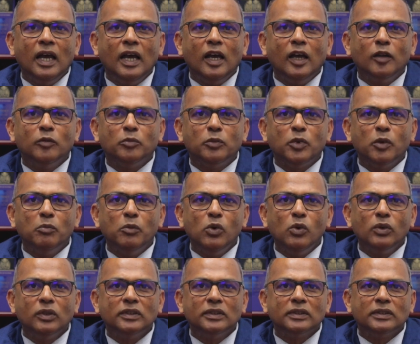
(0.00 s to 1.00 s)
and
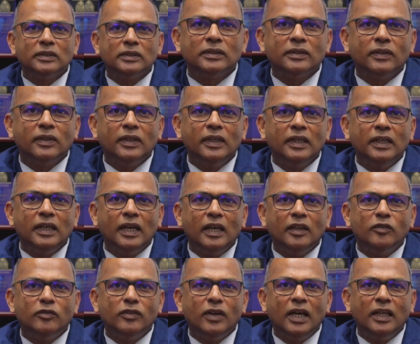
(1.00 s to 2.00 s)
promotes the
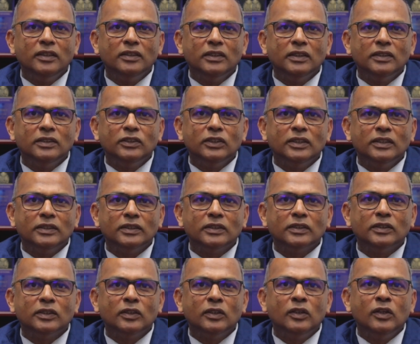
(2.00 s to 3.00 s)

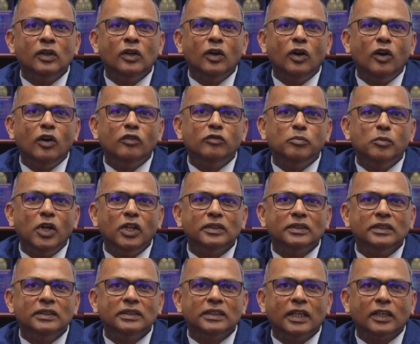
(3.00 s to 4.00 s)
advantages of
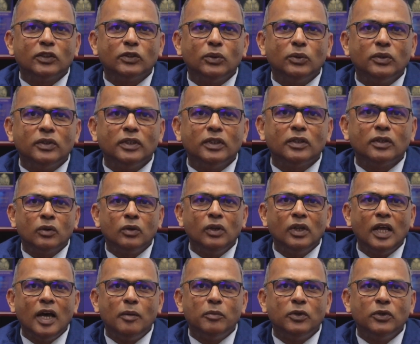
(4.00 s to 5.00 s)
multi-sectoral
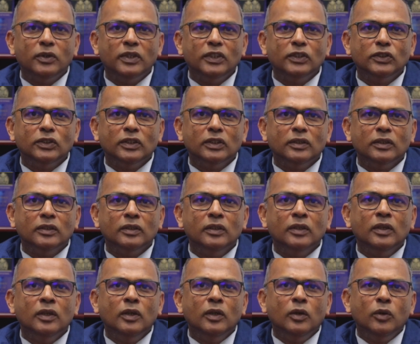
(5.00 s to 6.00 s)
collaboration
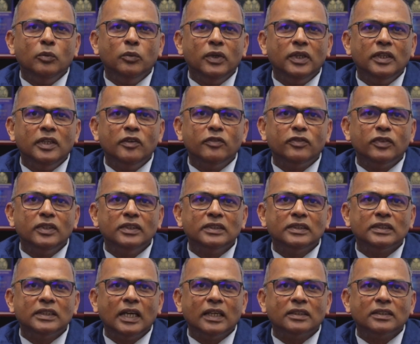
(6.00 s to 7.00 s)
with different
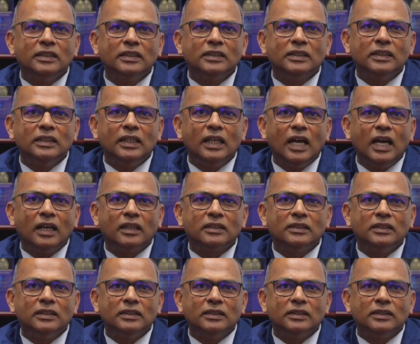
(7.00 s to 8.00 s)
sectors and
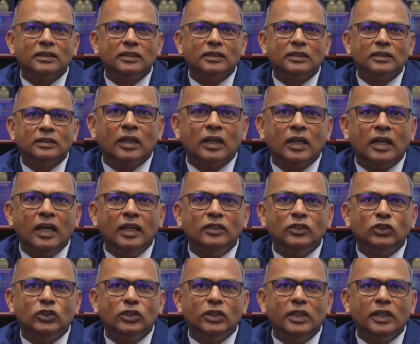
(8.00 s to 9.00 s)
actors can
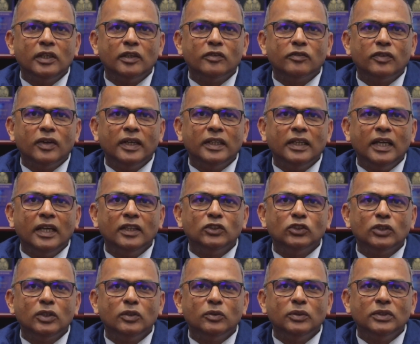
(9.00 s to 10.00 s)
share
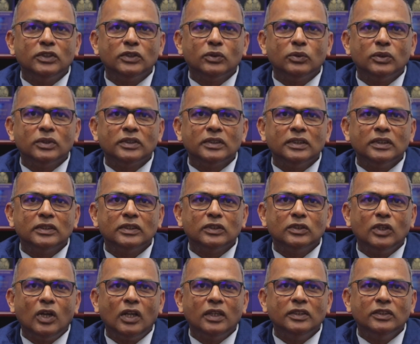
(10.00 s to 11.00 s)
financial resources,
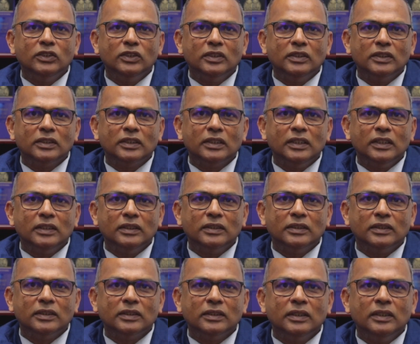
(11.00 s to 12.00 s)
knowledge, and
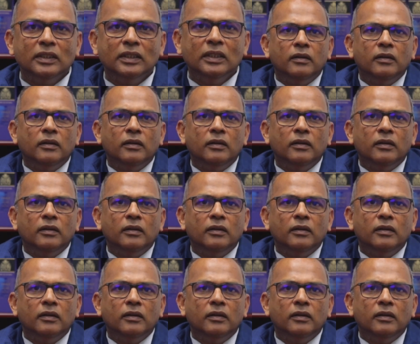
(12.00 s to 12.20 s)
skills.